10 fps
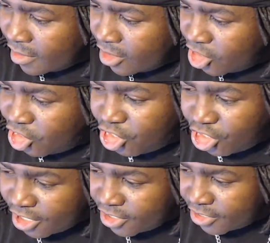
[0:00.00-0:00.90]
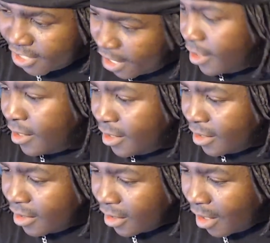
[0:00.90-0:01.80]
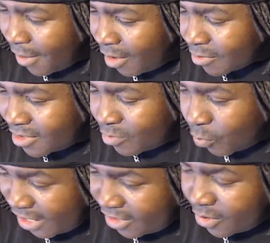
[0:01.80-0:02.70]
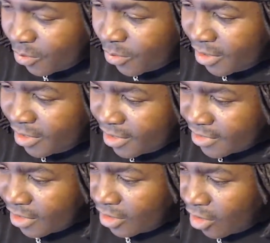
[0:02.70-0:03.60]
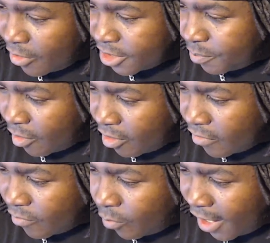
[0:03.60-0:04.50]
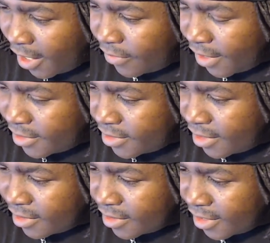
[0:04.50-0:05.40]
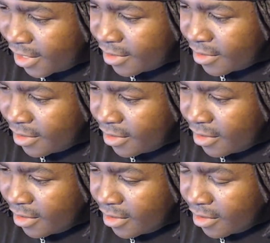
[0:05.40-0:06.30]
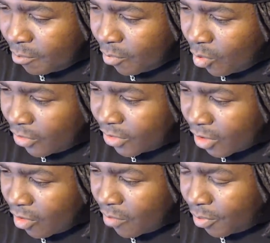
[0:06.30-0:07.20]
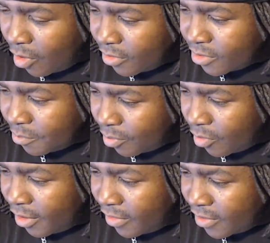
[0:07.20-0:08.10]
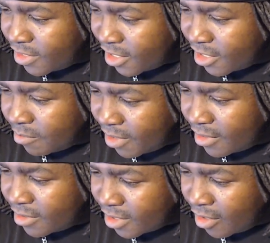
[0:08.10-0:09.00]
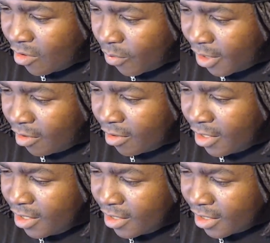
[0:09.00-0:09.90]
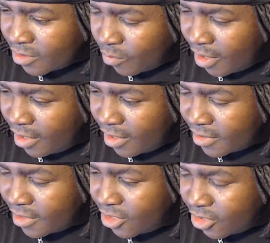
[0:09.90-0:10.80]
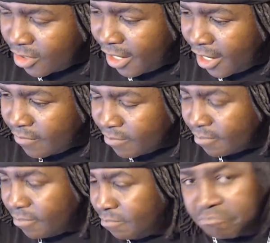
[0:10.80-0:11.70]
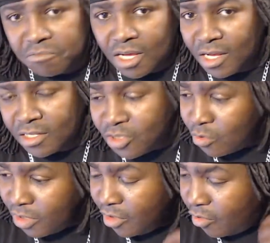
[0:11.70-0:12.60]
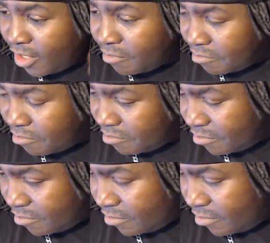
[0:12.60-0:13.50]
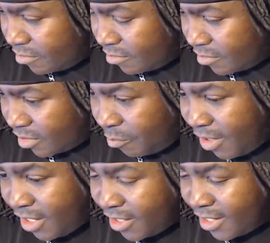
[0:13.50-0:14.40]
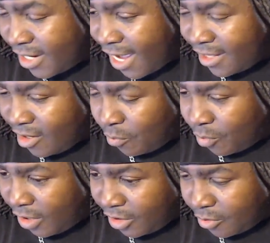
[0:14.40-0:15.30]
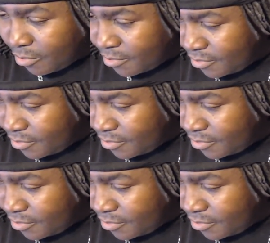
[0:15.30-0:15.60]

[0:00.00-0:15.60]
shiz about the Wii U is a large part of why they didn't get more third party support and the system didn't sell well as well as it should have. I totally agree. The media did not help Wii U,